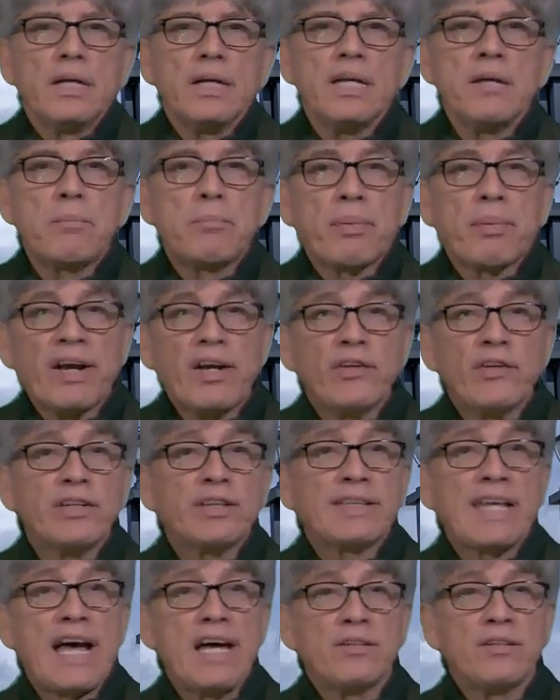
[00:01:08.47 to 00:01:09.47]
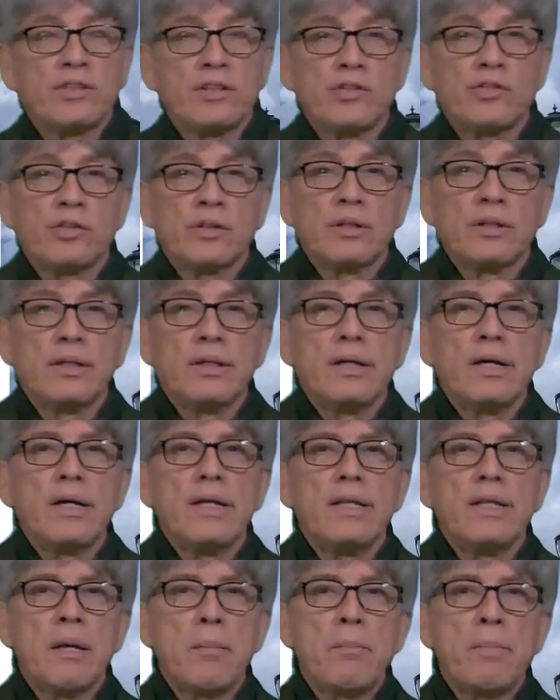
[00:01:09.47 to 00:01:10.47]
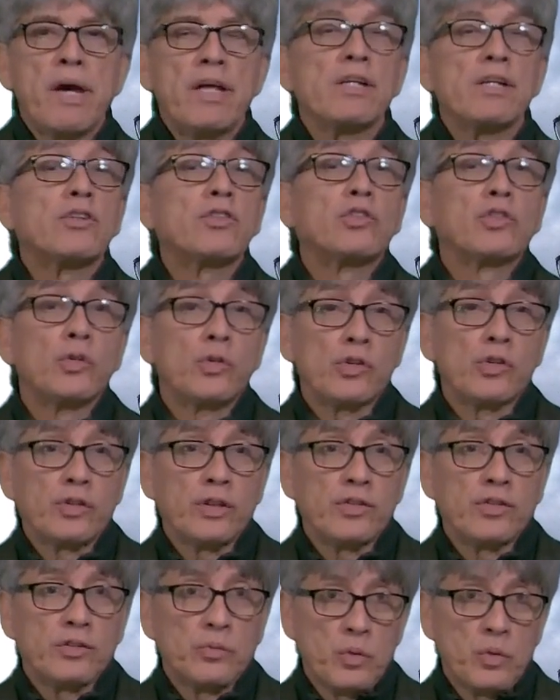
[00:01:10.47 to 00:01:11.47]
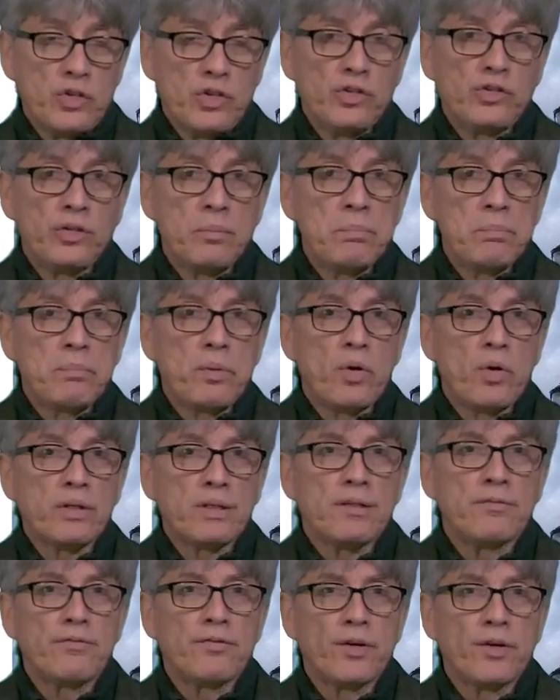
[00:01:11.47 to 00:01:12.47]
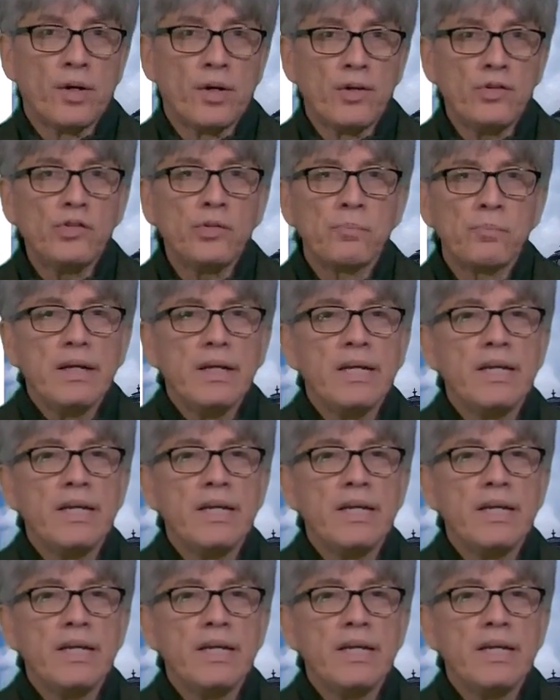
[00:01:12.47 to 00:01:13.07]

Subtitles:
It prioritizes the better sources, which is important for us.